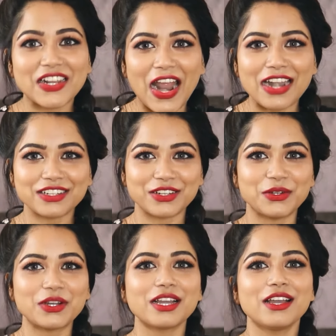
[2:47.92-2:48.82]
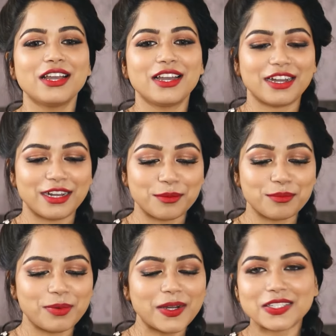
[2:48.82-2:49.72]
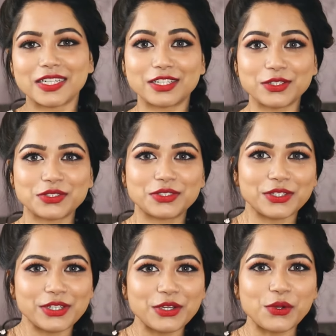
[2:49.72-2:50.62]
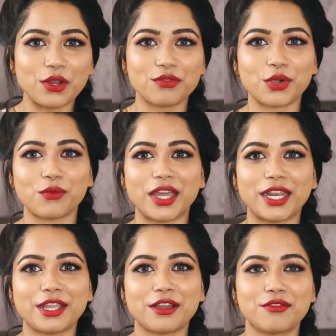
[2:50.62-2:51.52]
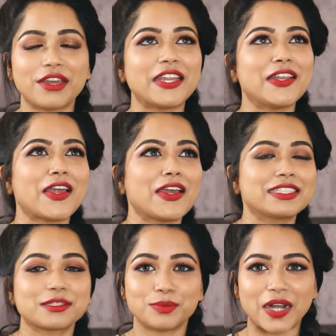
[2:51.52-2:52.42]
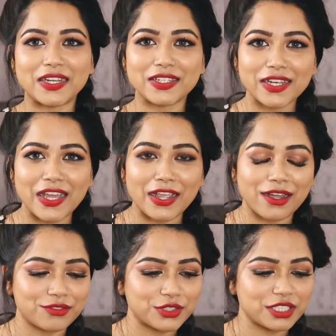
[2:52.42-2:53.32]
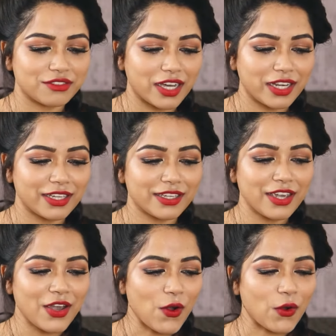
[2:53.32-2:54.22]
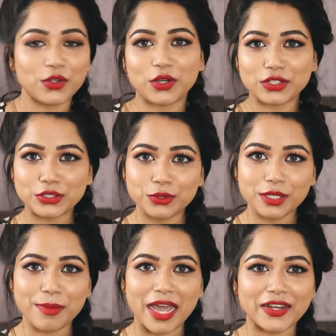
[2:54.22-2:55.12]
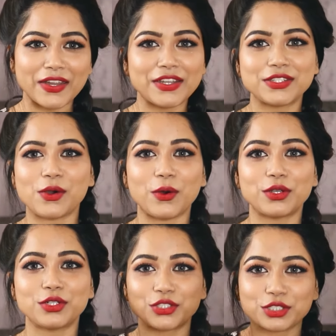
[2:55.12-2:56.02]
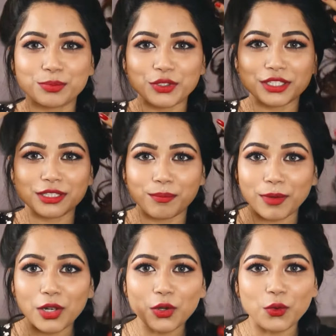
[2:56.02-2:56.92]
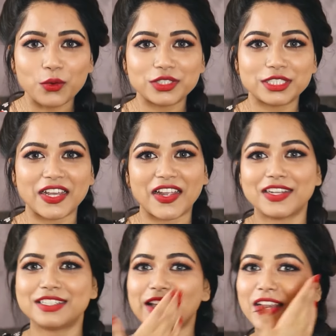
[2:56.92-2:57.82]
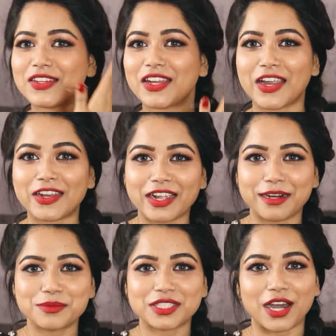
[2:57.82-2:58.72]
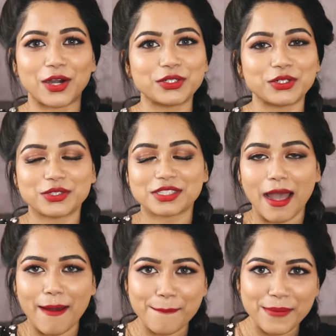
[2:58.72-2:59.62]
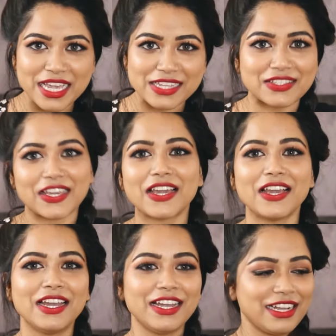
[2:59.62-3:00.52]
grand look, but it looks really good if you're wearing a very nice bridal lehenga for Diwali, or you're newly married, or you're just putting the pallu over the head and the hair comes out. Looks amazing.